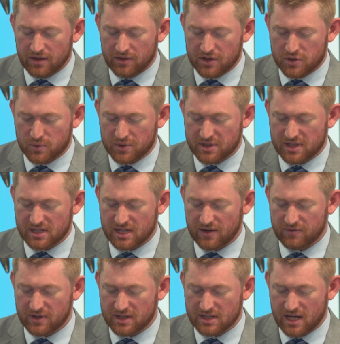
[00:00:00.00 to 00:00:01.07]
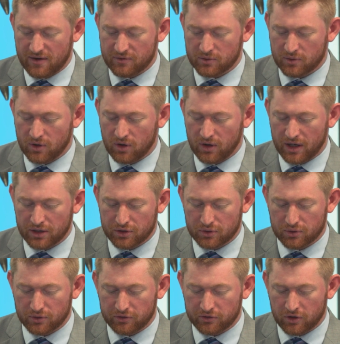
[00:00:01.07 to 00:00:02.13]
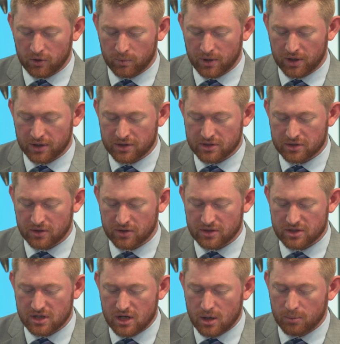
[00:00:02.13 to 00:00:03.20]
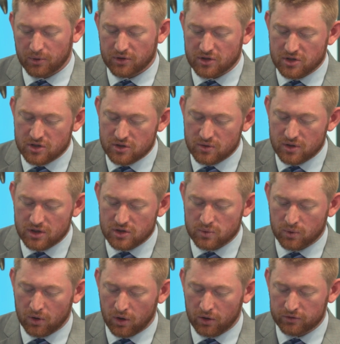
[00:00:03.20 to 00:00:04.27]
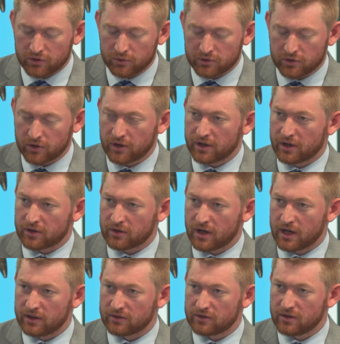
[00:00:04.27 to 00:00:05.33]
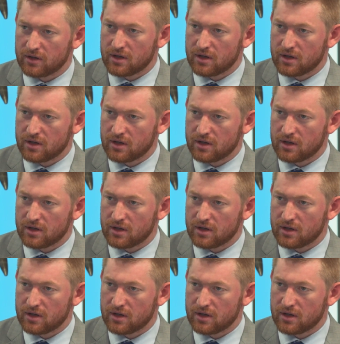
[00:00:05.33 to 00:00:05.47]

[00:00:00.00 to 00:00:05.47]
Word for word: this was the 70s after all, and girls start wearing skirts, but the students were also turning to Christ."